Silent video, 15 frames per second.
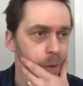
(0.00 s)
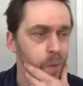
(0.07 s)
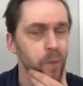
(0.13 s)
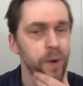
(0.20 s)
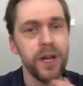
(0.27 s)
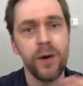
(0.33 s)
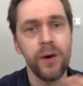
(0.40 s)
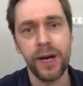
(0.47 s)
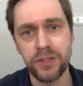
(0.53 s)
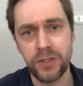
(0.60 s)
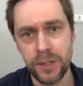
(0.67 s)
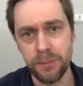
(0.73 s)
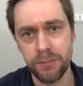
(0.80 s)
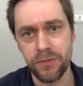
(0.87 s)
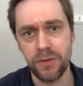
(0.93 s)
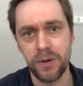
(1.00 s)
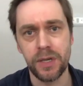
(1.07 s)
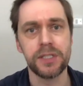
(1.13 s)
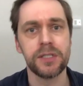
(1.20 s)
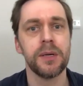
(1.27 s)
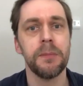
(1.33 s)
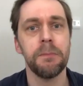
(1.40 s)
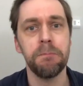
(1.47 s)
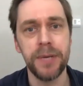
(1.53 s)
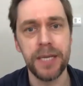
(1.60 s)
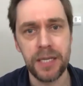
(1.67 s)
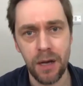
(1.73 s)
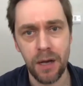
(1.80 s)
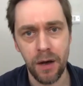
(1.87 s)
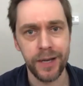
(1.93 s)
We know how to improvise. Be
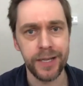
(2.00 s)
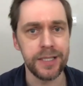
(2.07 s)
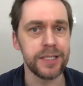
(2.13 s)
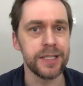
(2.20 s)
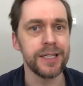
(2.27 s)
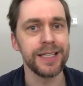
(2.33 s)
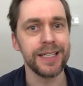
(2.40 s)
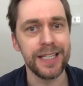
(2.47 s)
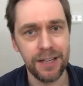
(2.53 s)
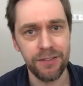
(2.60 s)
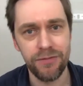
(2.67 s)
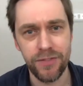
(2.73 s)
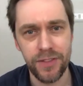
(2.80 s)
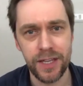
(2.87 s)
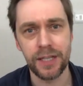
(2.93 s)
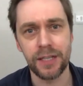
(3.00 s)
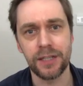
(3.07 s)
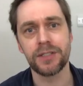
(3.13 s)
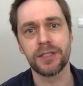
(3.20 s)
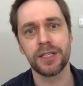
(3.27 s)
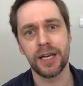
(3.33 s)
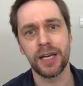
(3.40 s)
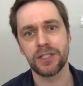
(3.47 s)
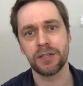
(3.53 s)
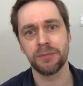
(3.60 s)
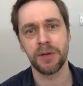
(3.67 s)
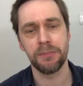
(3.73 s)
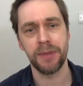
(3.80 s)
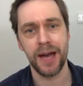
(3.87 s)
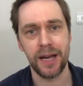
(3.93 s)
kind, give things, get
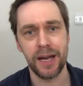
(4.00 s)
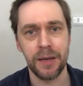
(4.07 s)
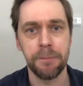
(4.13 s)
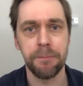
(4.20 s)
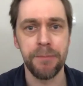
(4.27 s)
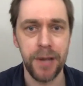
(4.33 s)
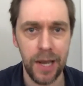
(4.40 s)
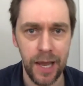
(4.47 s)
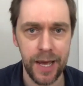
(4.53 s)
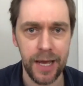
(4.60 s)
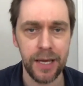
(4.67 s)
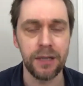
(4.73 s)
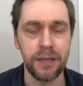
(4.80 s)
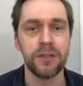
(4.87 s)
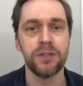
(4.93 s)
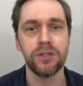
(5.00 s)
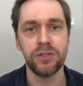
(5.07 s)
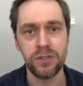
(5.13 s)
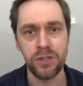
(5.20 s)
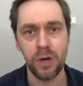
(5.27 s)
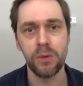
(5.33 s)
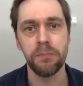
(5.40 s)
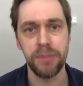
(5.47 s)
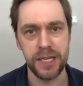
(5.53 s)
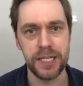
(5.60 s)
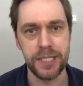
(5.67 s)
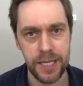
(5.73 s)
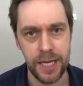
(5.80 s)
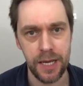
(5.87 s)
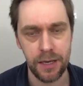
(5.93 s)
something back, play. Don't be a
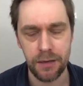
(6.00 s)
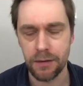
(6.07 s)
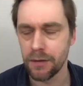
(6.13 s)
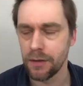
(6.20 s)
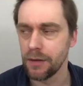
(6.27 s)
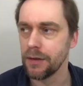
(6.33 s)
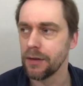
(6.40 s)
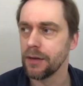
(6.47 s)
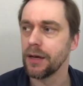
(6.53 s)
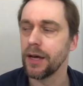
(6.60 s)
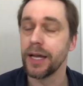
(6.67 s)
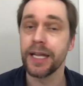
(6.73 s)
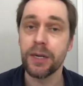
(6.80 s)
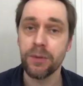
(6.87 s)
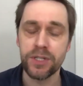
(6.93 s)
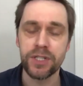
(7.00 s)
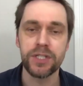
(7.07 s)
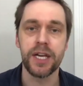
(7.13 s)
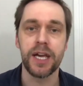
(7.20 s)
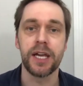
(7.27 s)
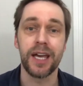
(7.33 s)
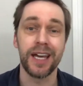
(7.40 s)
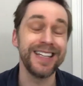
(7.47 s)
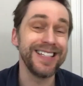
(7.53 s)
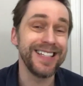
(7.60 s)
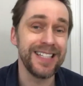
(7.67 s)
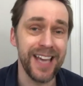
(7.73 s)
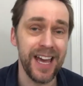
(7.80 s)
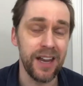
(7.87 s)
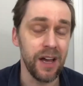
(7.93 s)
dick. And he was a dick and he
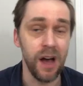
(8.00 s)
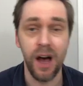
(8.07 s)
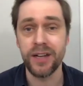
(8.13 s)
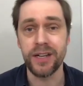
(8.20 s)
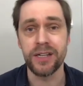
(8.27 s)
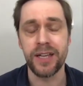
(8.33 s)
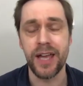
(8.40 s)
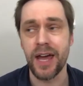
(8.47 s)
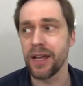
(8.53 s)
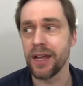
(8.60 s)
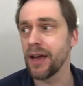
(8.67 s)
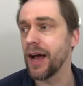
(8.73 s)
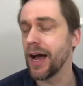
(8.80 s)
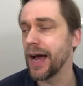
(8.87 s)
didn't get it. I didn't get it.